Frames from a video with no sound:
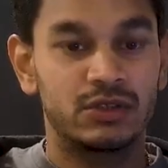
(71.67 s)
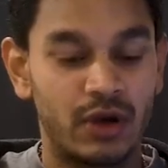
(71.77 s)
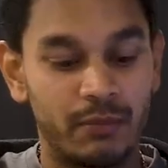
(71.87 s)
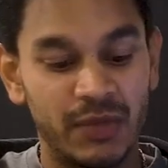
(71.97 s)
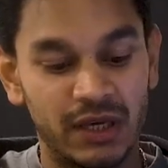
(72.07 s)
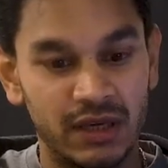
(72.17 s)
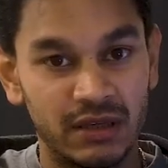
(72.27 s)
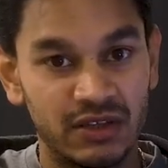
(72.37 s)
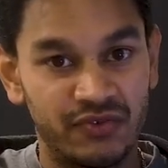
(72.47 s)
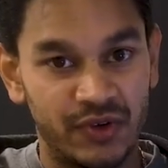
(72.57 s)
So I'm
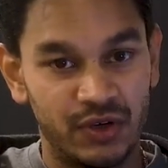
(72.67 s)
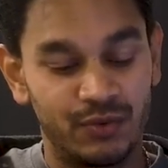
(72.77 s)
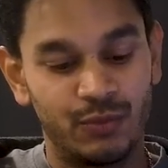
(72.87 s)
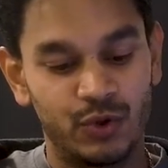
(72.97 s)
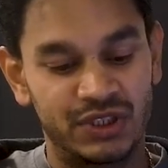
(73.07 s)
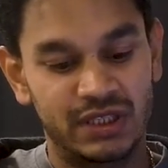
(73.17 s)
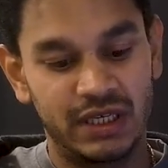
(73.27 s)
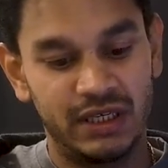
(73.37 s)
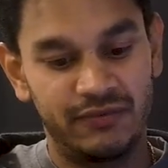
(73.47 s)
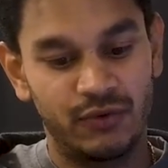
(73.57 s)
making this video
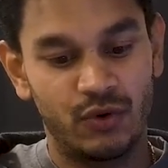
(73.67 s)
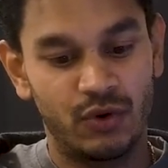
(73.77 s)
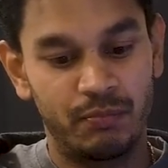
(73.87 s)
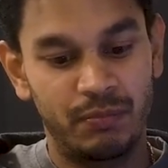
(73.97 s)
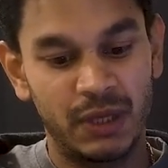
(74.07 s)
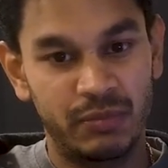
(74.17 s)
mostly for